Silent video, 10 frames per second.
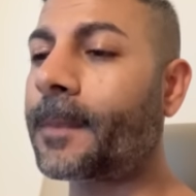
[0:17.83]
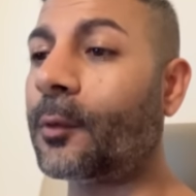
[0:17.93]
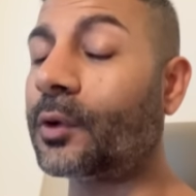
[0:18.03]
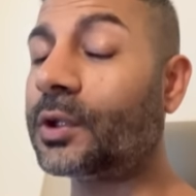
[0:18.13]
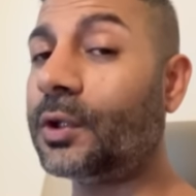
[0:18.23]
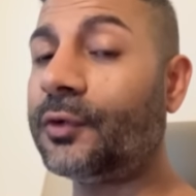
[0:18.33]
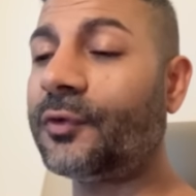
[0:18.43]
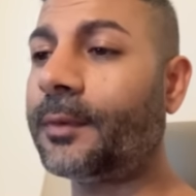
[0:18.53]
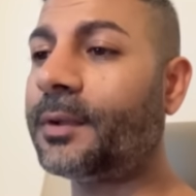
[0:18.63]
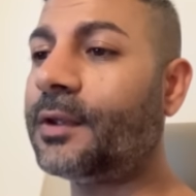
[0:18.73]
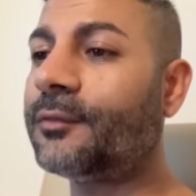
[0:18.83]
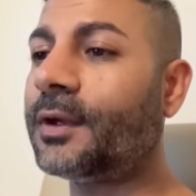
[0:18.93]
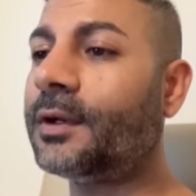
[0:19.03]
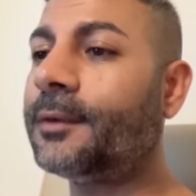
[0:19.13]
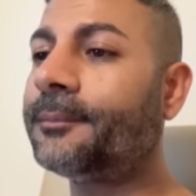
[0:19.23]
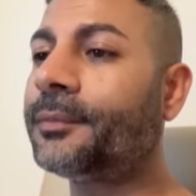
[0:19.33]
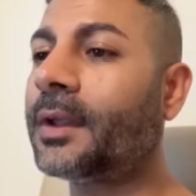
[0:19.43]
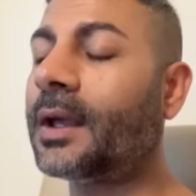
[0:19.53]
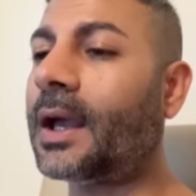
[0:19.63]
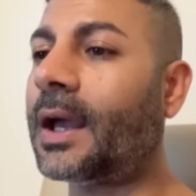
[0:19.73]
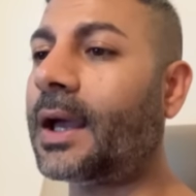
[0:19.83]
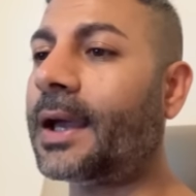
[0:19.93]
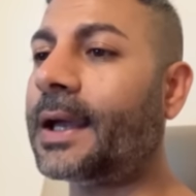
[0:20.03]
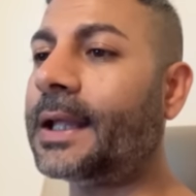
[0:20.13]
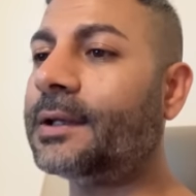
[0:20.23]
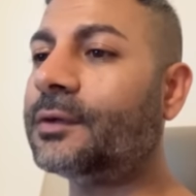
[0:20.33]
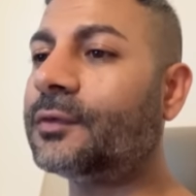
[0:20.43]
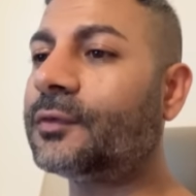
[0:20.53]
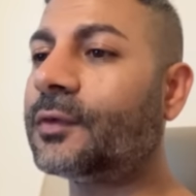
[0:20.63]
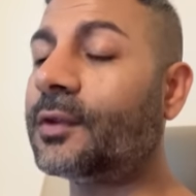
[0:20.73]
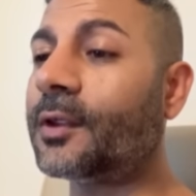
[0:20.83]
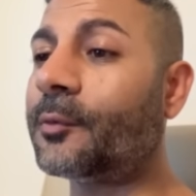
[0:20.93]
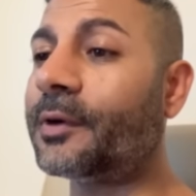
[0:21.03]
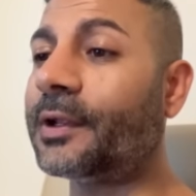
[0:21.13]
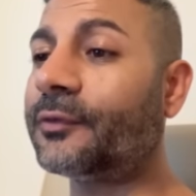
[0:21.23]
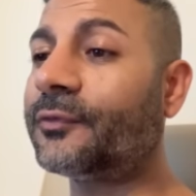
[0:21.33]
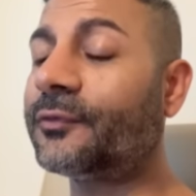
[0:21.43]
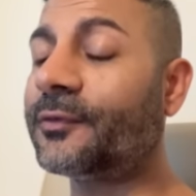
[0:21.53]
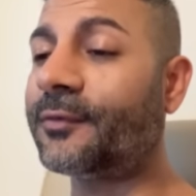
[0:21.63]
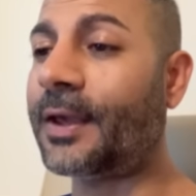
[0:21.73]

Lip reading: or Q-tip even, and they were in severe